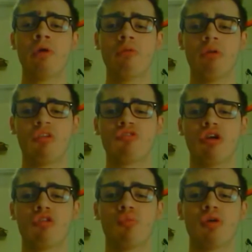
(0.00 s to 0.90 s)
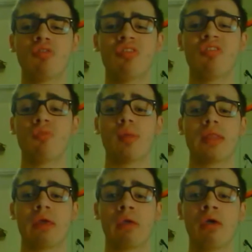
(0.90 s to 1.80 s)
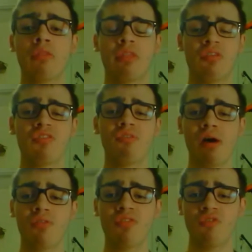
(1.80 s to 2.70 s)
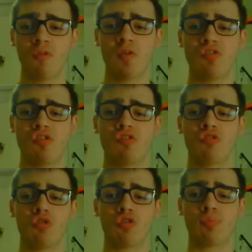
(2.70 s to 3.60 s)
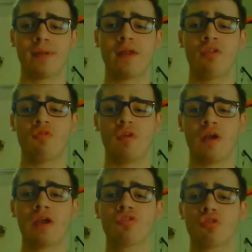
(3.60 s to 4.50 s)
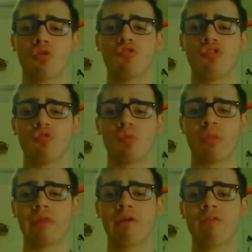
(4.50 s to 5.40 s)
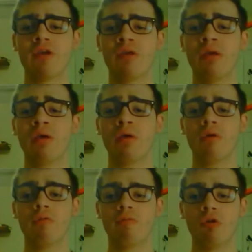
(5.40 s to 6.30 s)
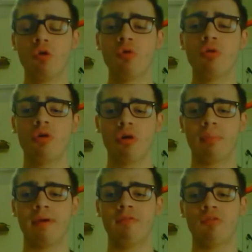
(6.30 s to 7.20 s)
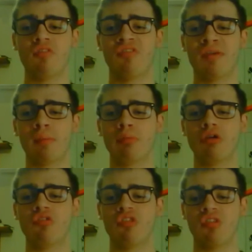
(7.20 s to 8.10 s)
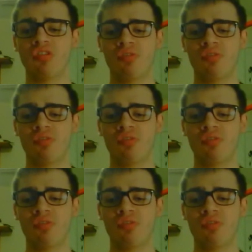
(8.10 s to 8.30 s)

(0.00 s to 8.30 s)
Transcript: restaurants participating. This allows its visitors to experience various cultures with every food or beverage they purchase.